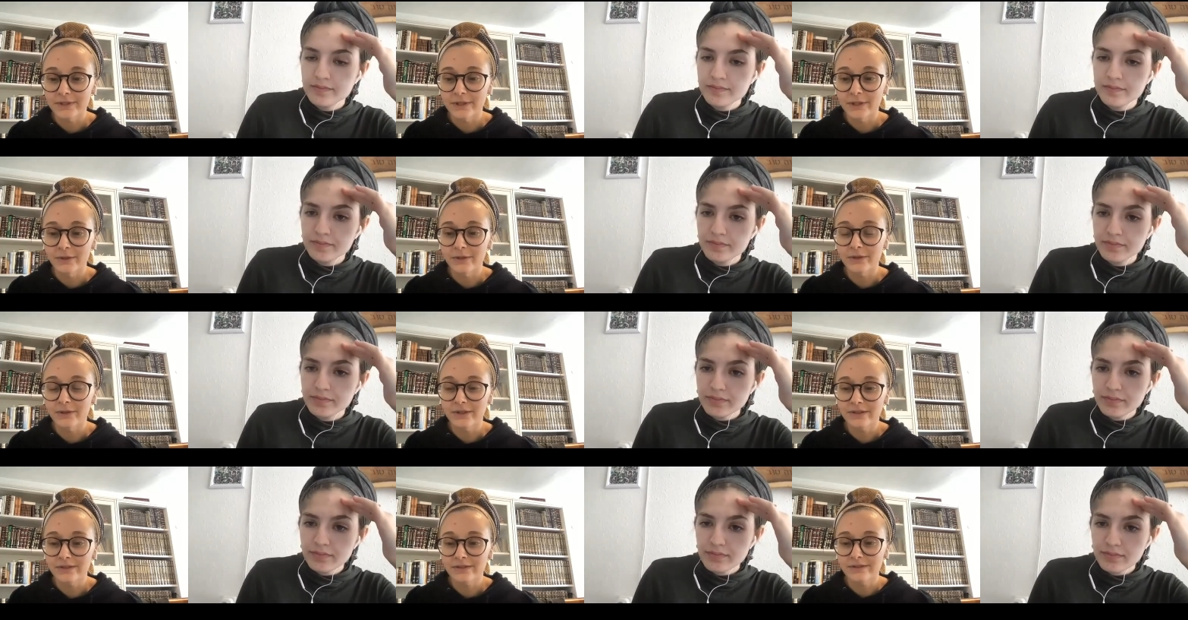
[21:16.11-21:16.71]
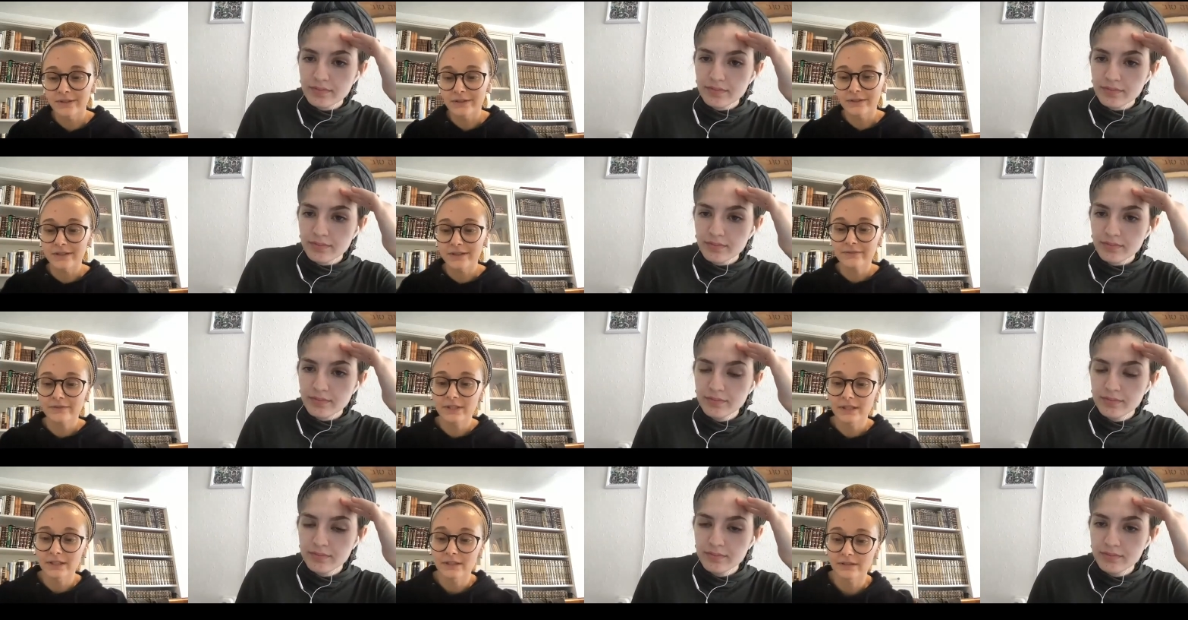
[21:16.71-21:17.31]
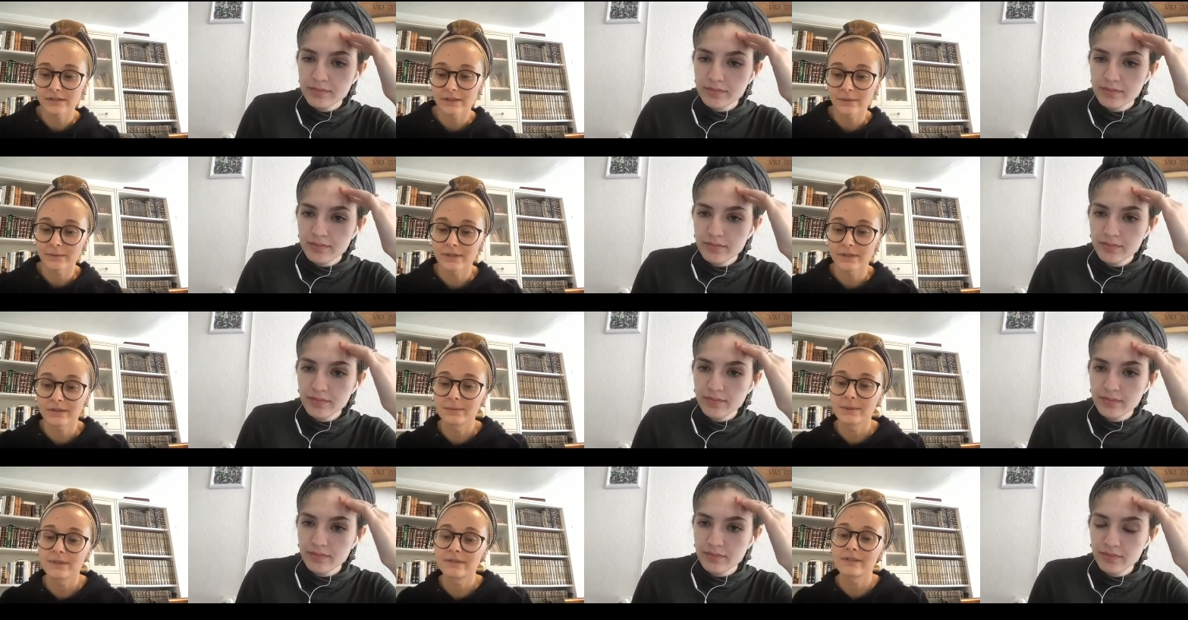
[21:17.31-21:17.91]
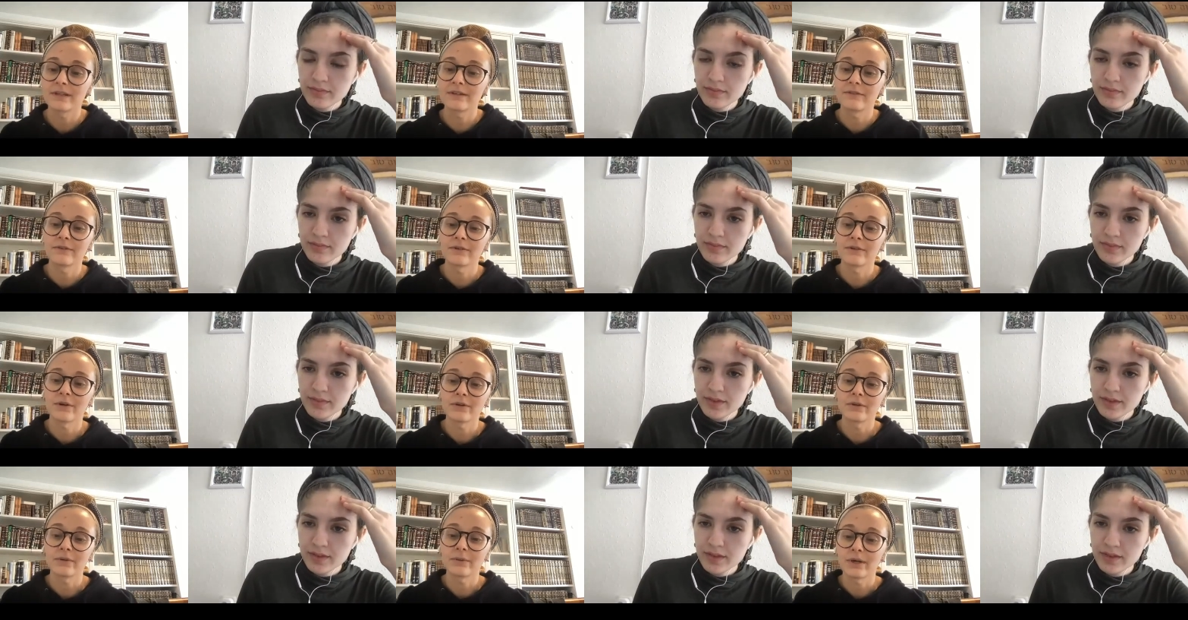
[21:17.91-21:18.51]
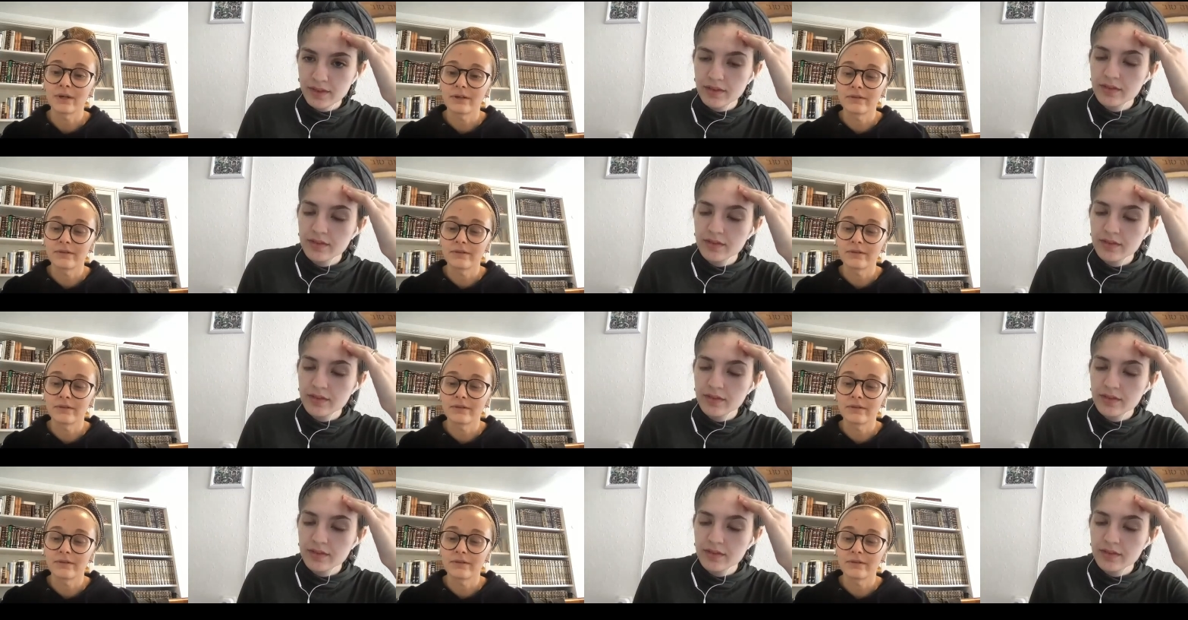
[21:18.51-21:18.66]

Speaker 1: you know there there definitely is something to be said for all the